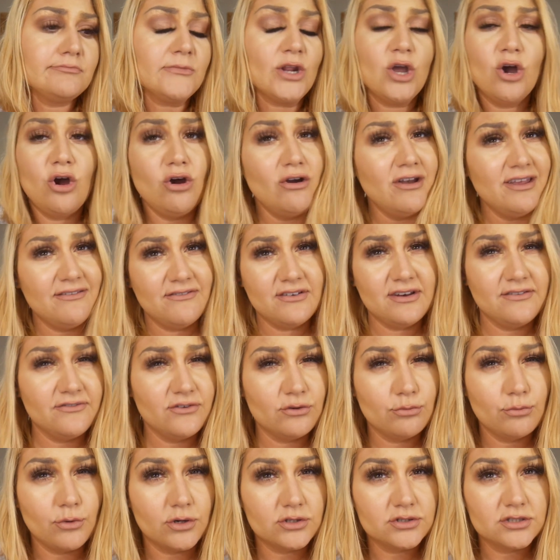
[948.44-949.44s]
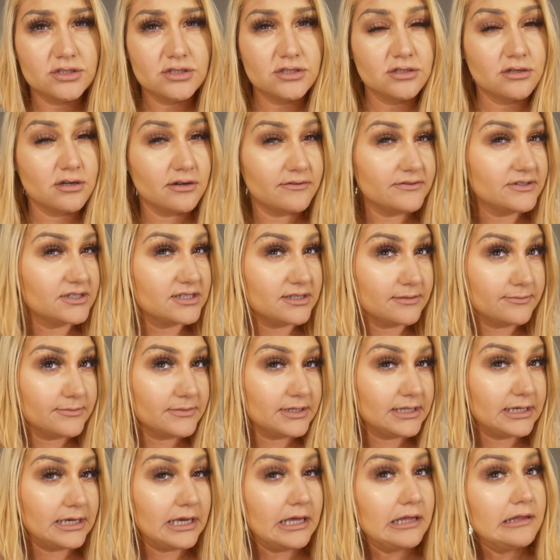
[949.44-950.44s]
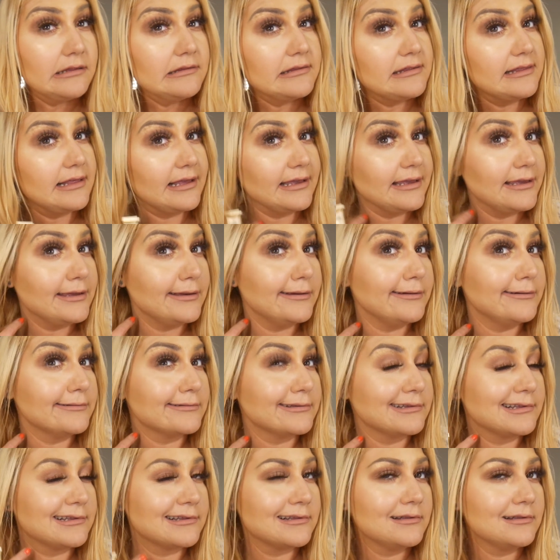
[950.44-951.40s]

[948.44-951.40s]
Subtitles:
Or even if you want to cover something else, like, you know,